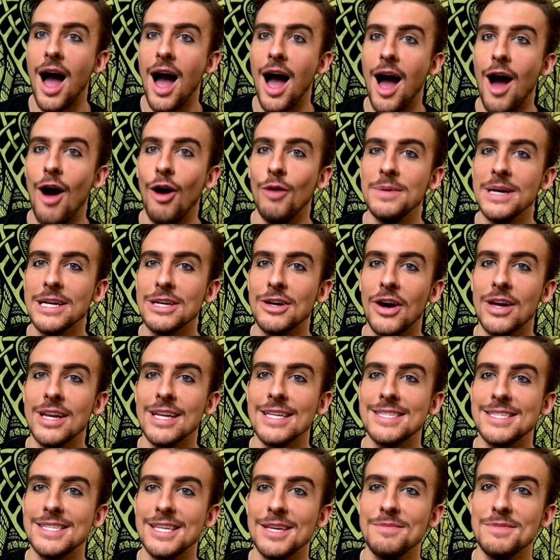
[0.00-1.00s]
Oh my god, it
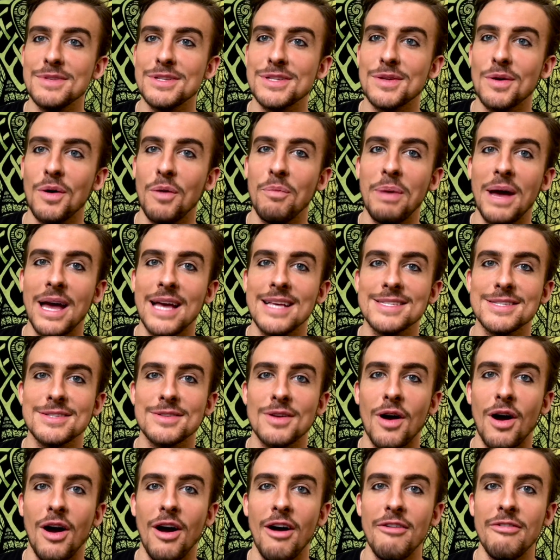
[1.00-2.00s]
seemed so pissed
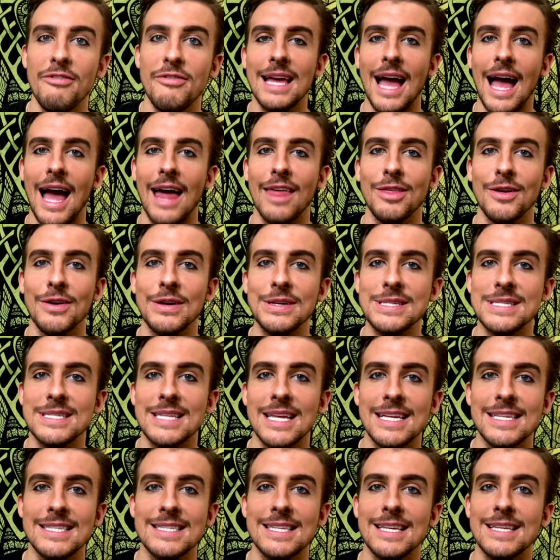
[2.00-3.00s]
off. Yeah, I thought
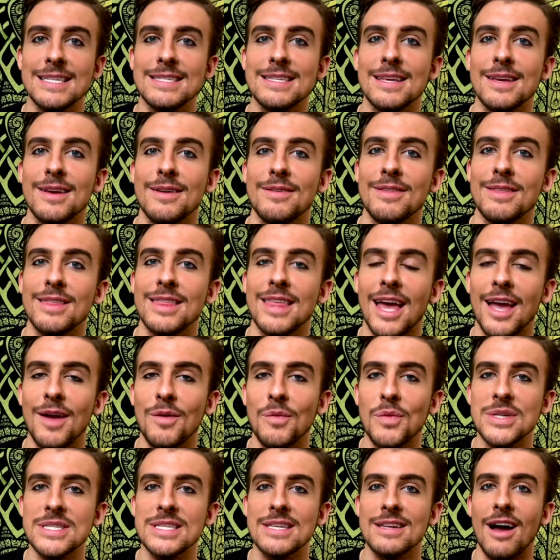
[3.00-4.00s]
Stacey's thing
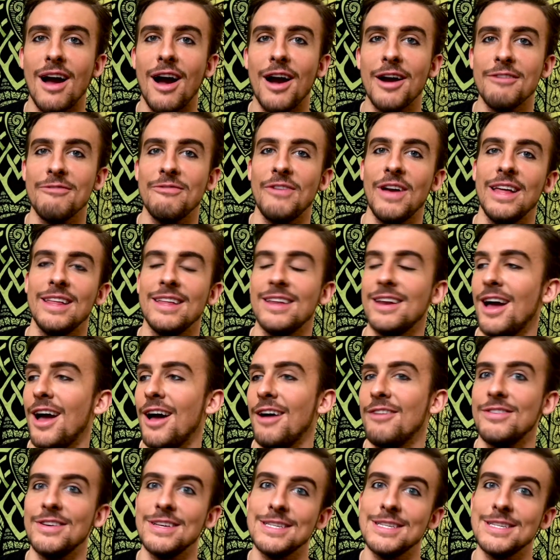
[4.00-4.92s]
wasn't heartfelt enough.